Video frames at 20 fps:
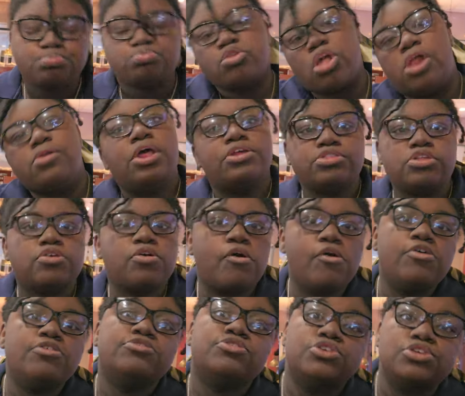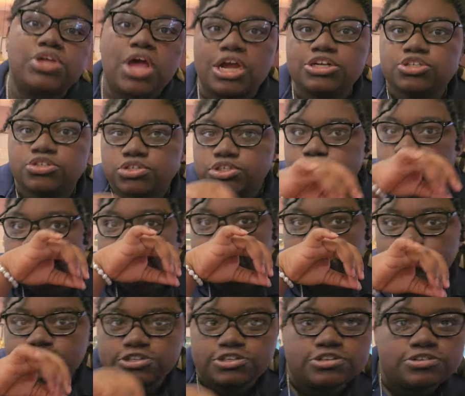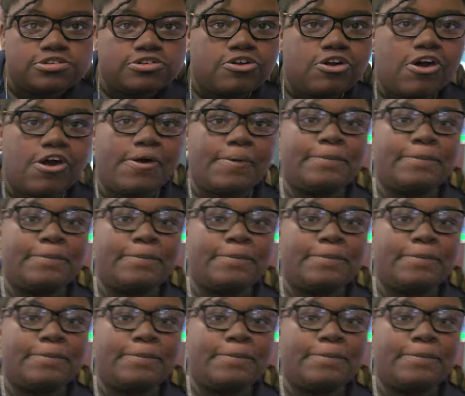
Unlike the cruise, we actually taste it. It